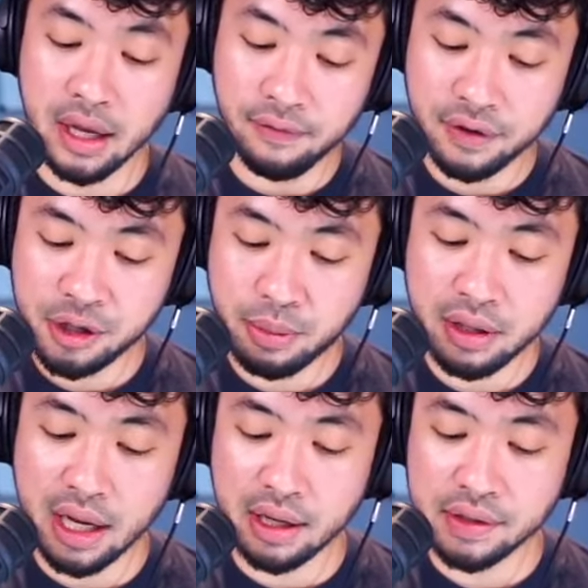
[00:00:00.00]

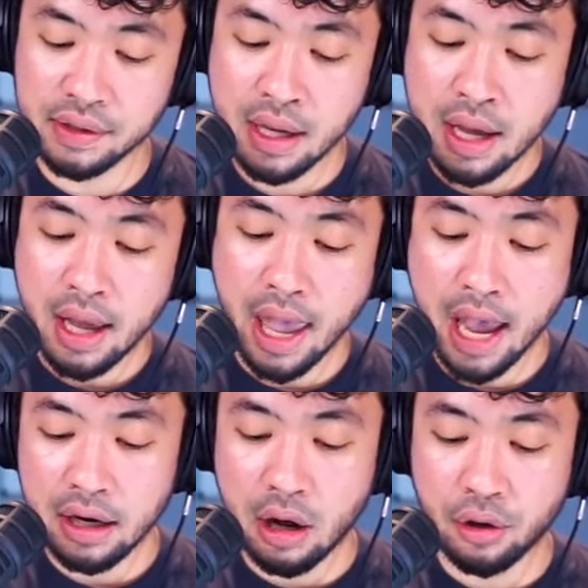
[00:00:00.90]
infraspinatus,
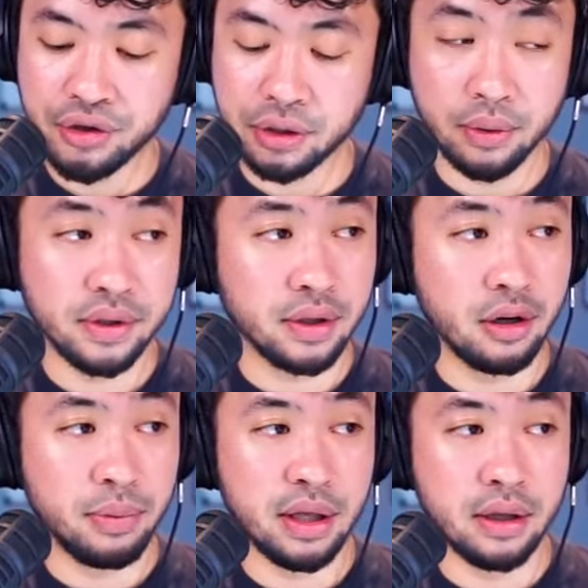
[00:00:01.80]
and also it's going
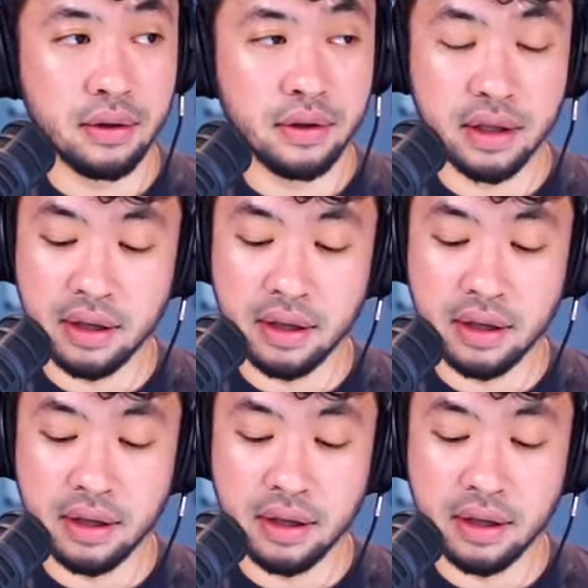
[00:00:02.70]
to be